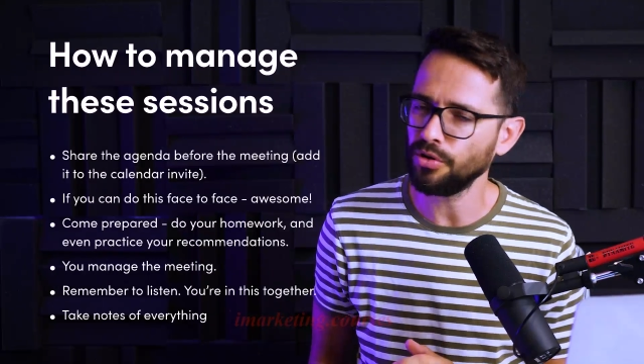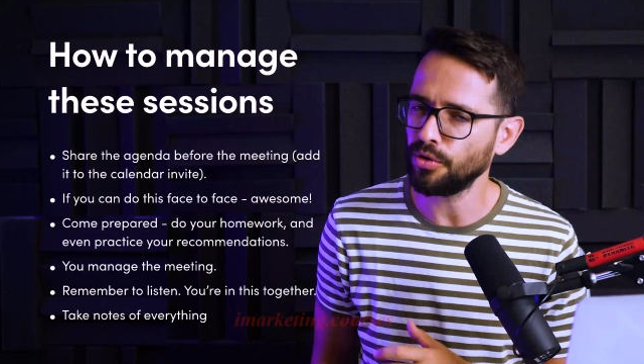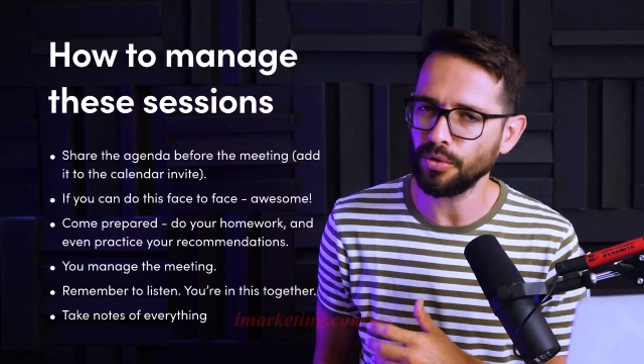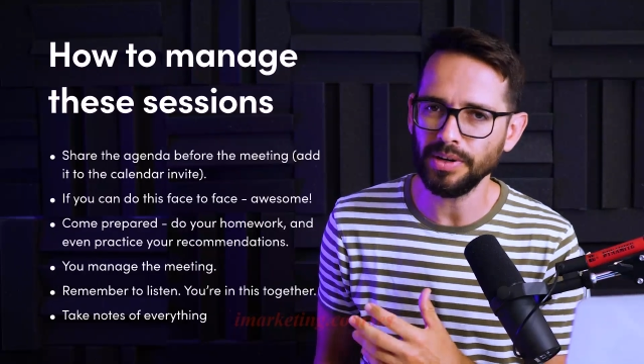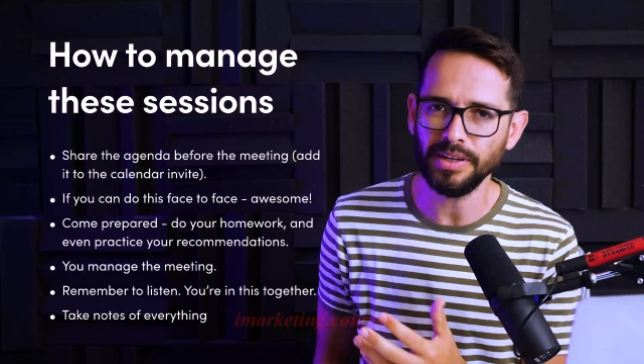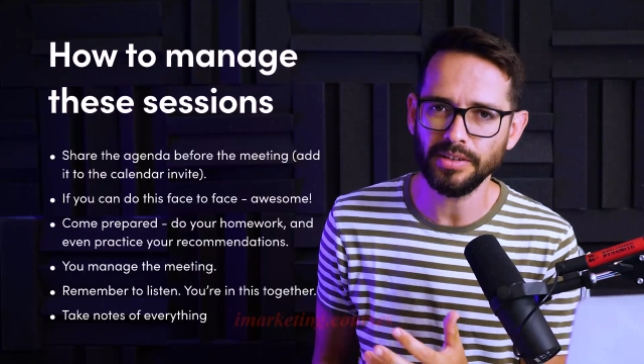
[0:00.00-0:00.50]
You
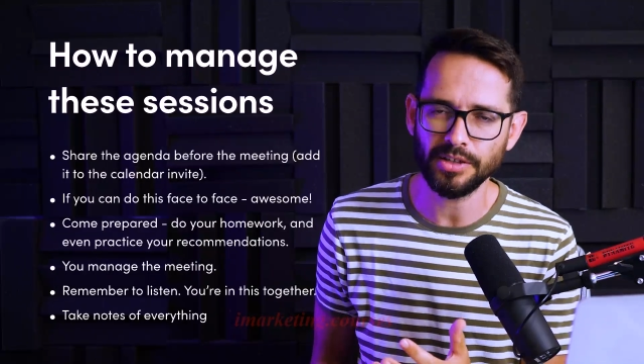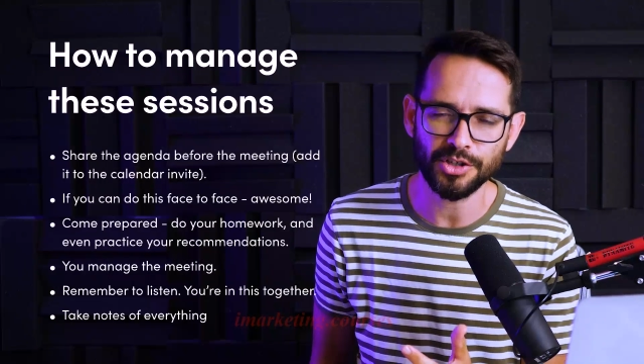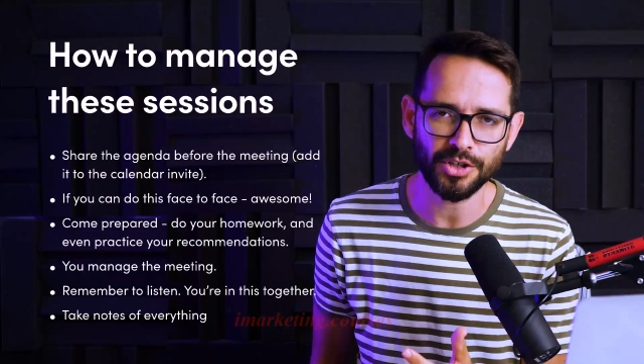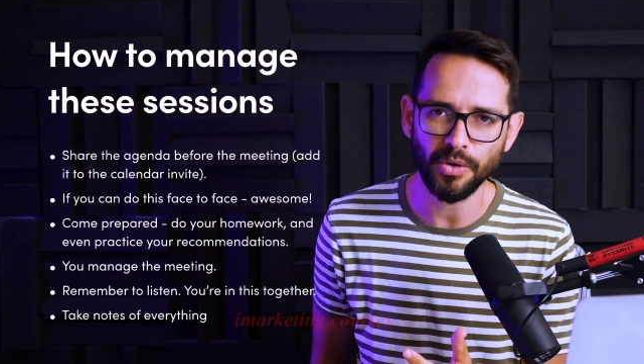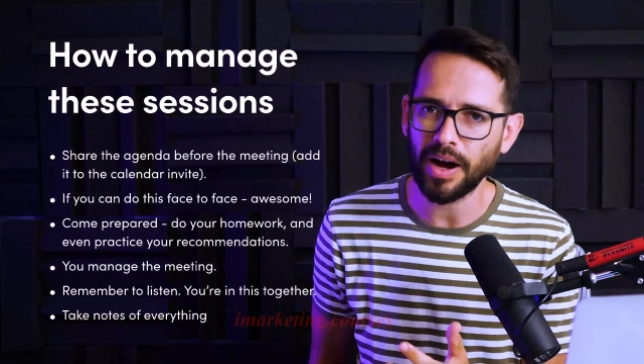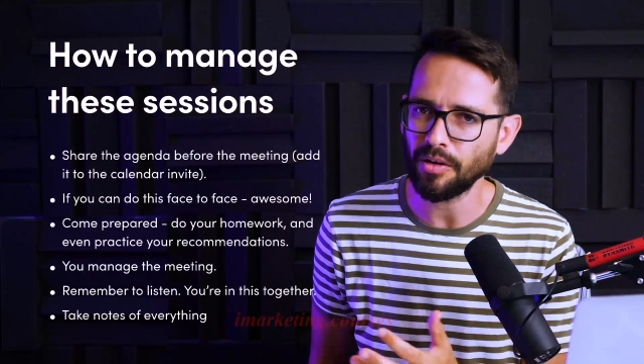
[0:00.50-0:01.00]
don't need to
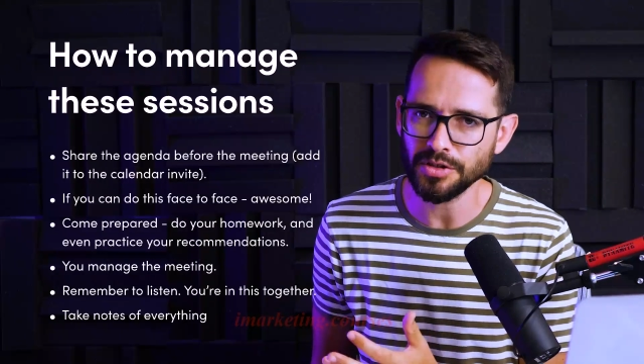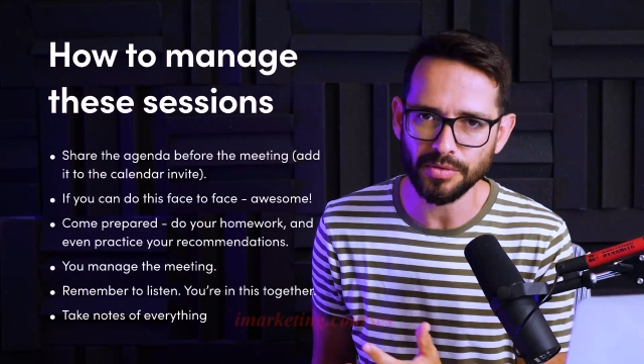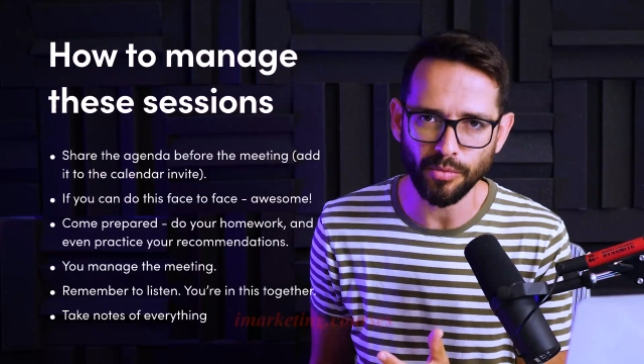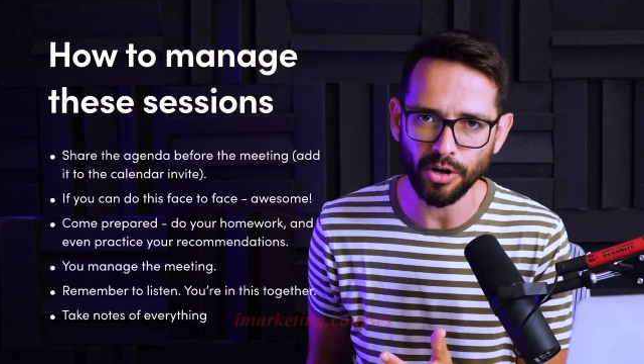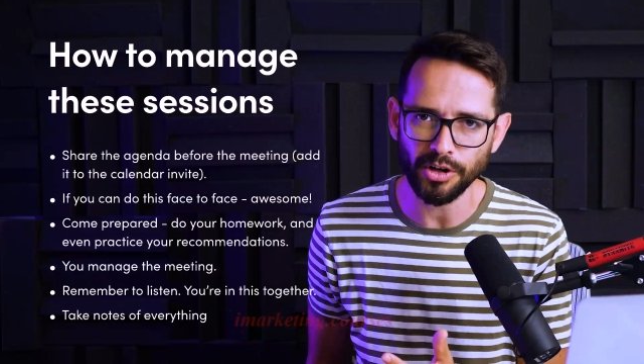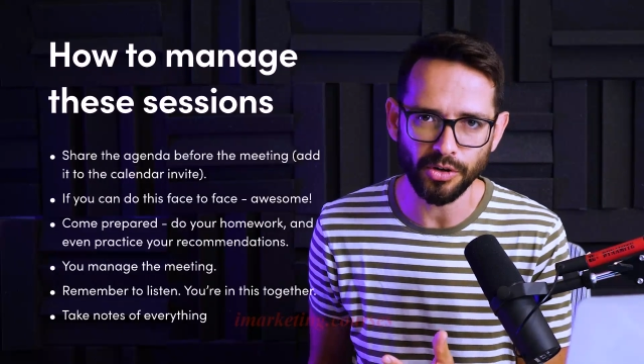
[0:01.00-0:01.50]
show how
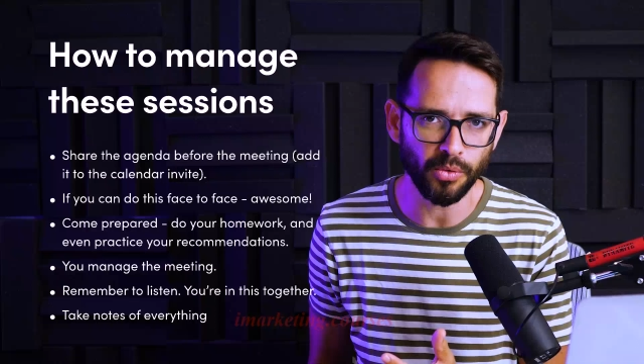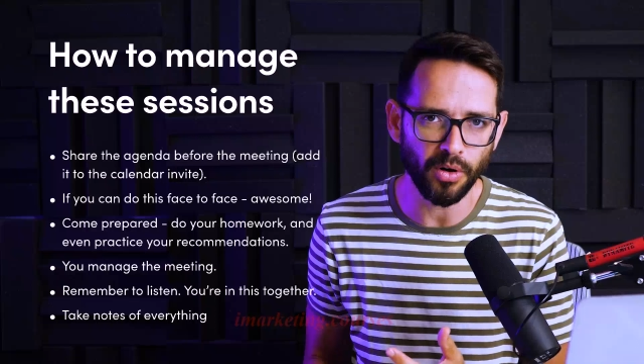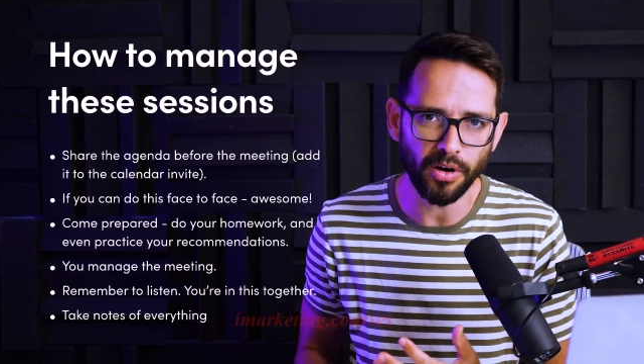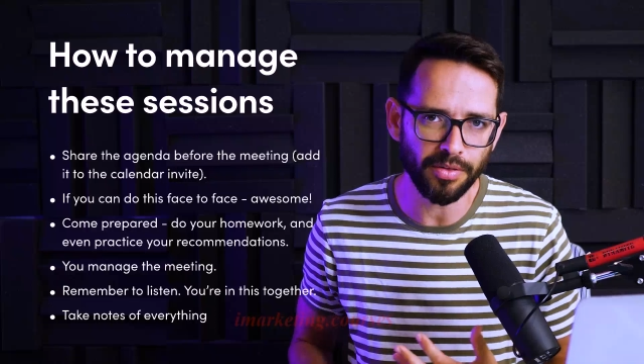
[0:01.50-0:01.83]
smart you are.